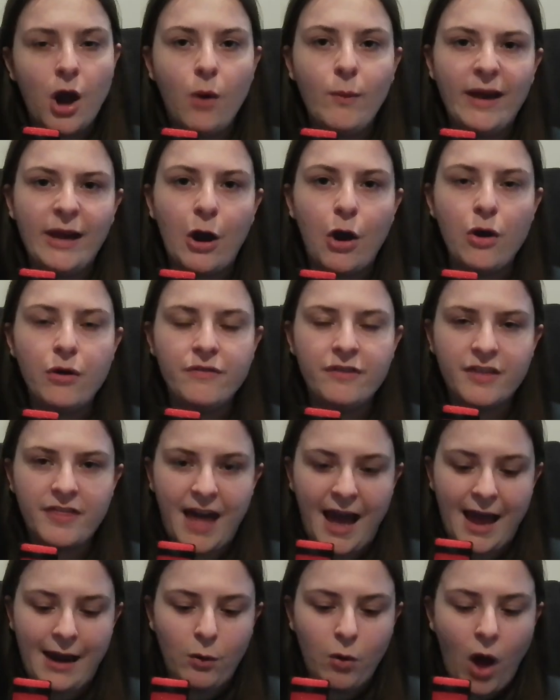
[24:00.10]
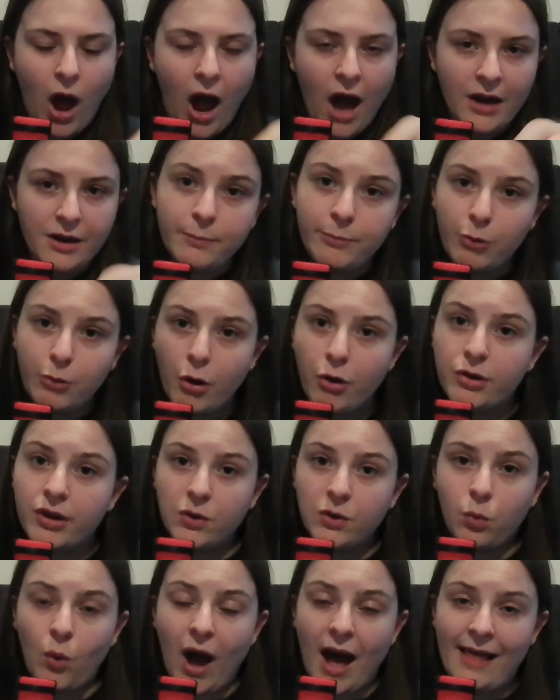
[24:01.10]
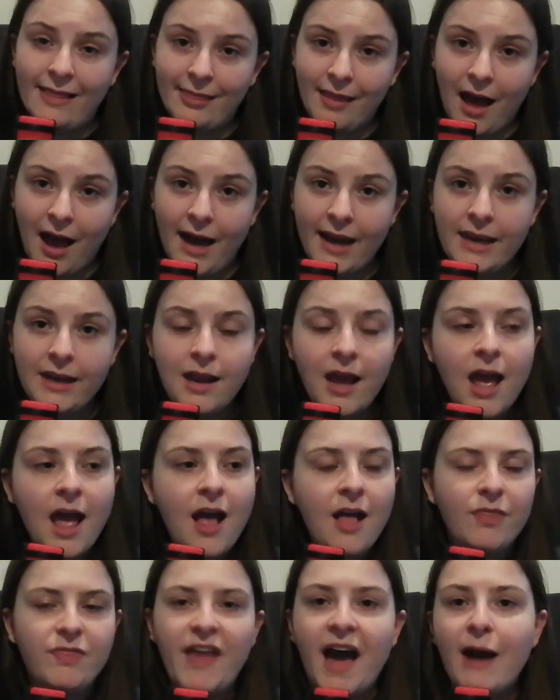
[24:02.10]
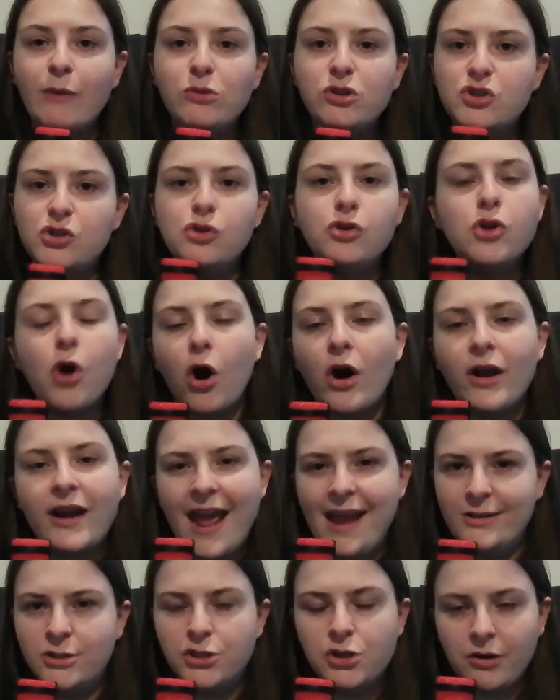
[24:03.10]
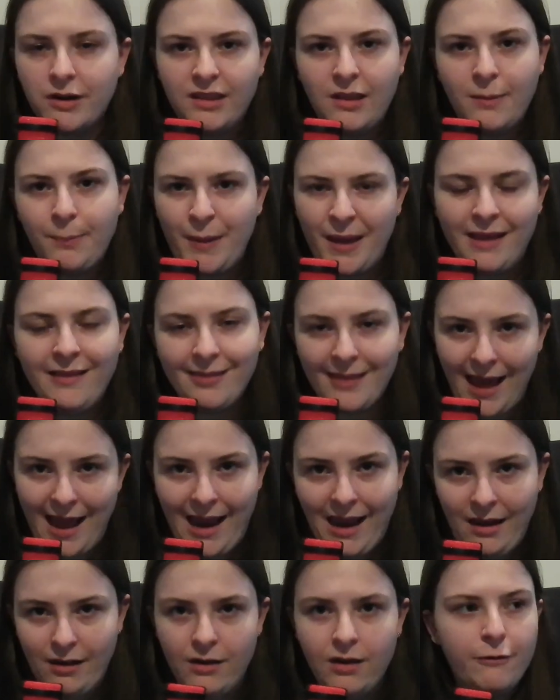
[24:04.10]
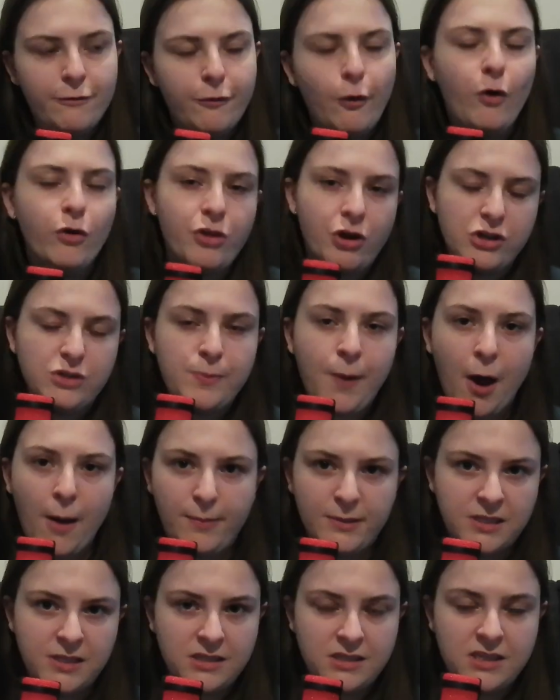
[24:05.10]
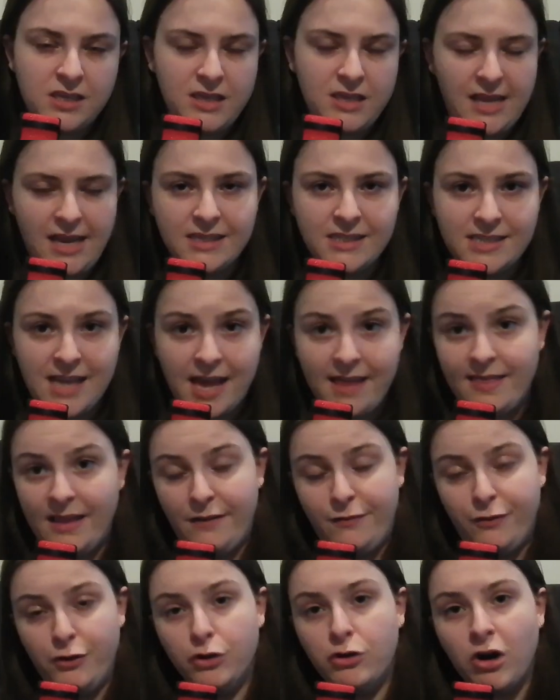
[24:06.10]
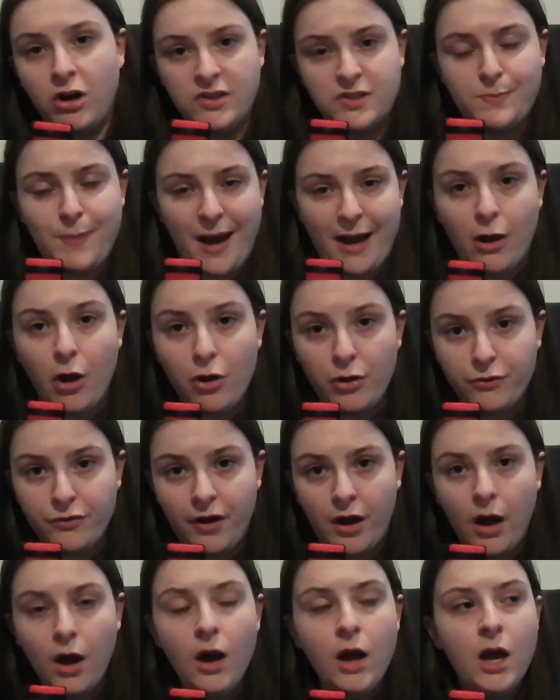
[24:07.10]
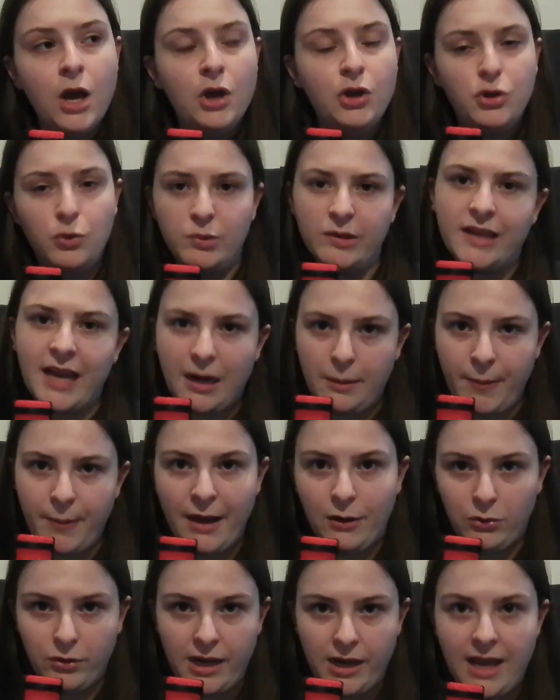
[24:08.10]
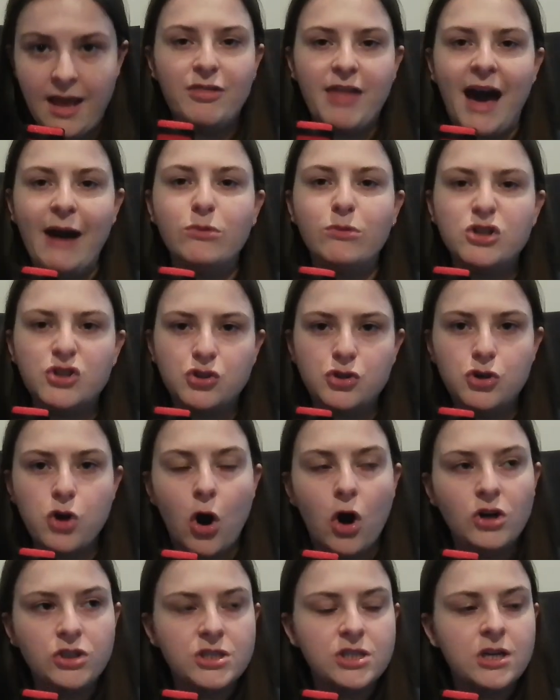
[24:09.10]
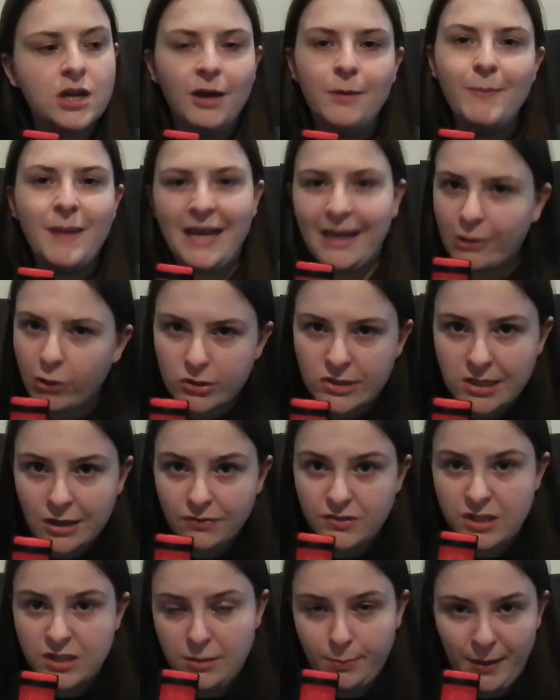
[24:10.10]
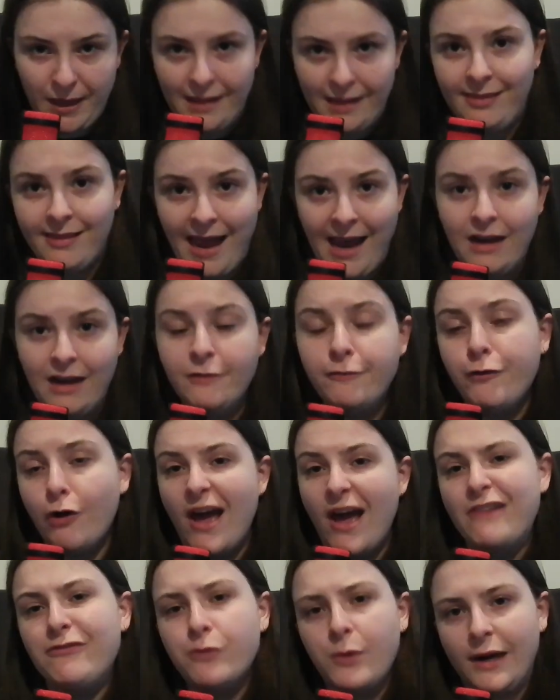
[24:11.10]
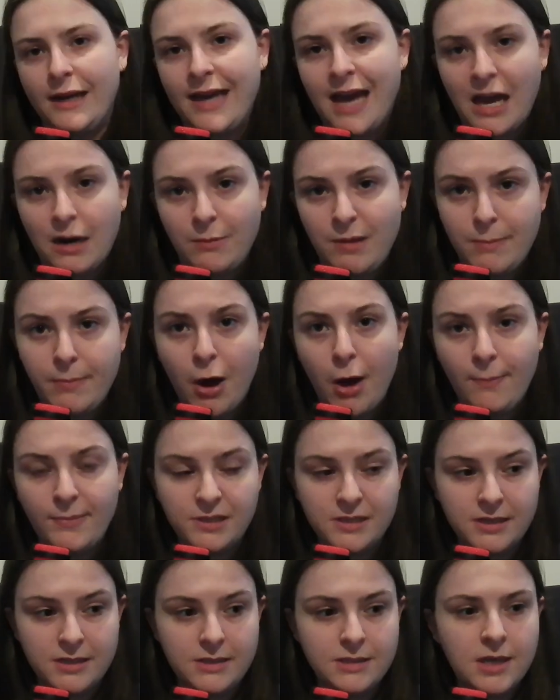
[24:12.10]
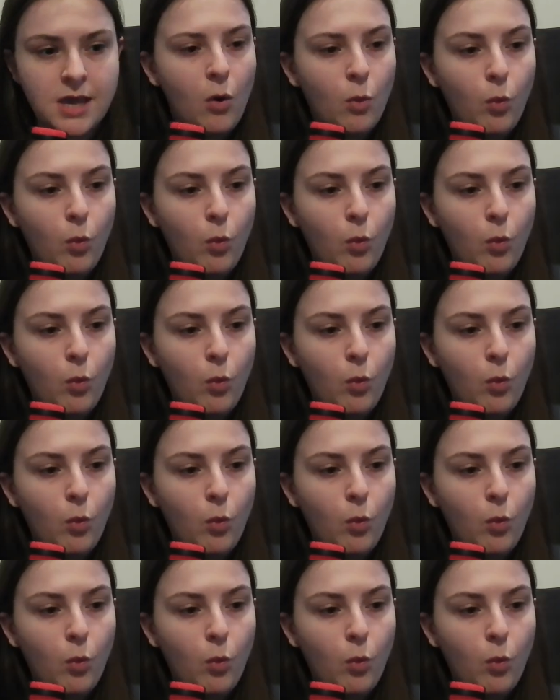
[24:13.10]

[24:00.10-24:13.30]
going over that unbroken white line, that was not entering the pit lane for those purposes, to the extent that if you cross back over, you would get a penalty. That was not committing yourself to the pit lane for F1 Academy purposes.